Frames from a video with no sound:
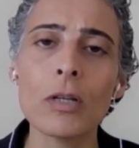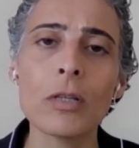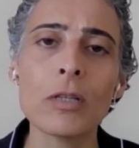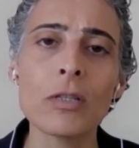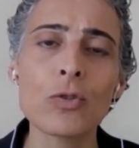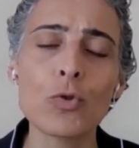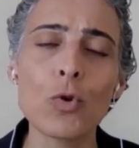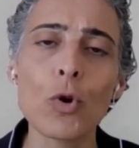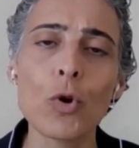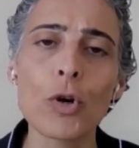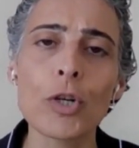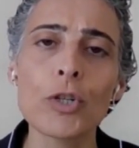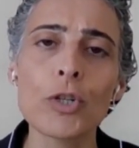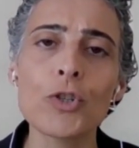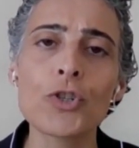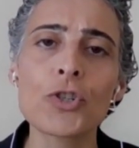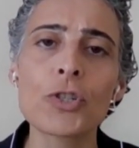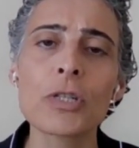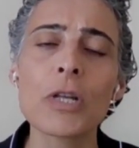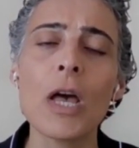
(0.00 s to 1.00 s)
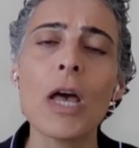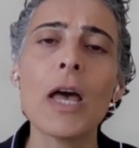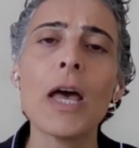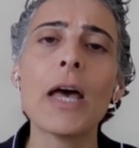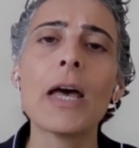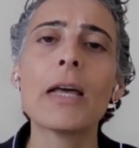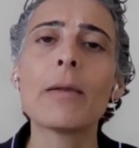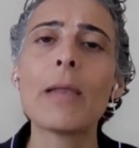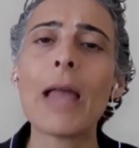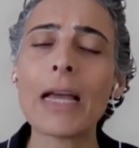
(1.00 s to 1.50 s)
storage
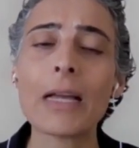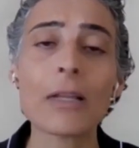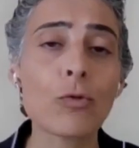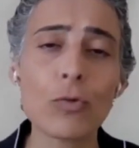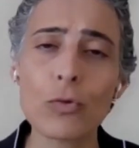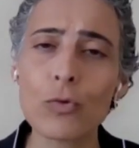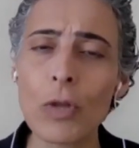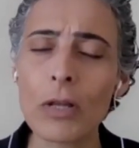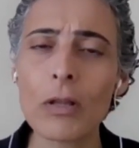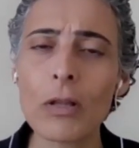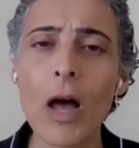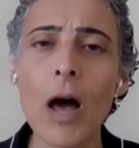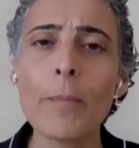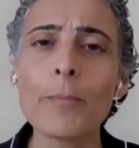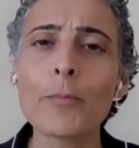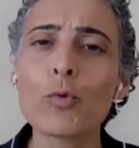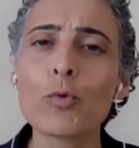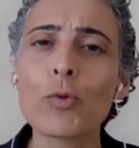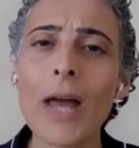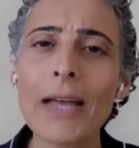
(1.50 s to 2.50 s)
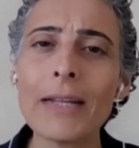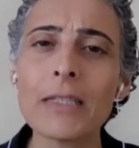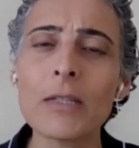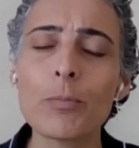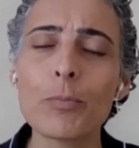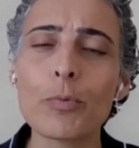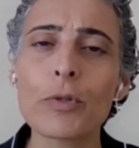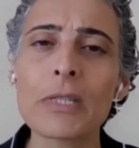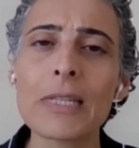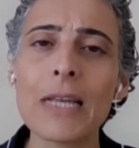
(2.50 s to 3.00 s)
up to
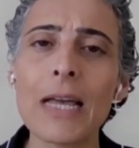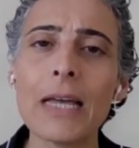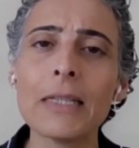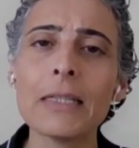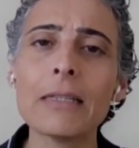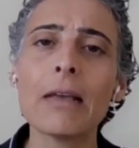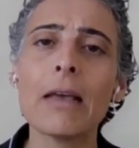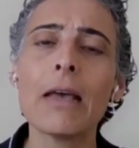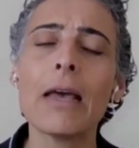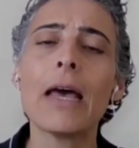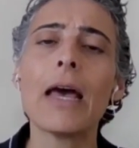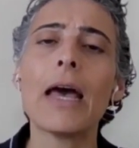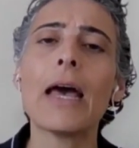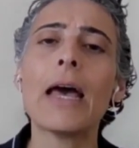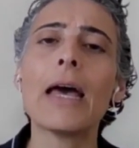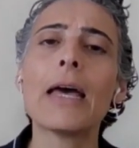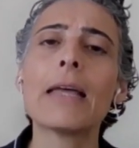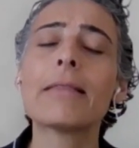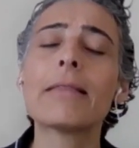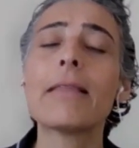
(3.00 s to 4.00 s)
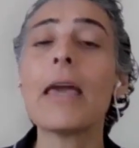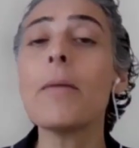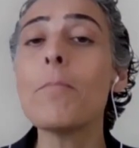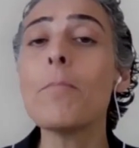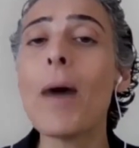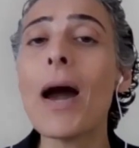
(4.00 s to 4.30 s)
90%, and they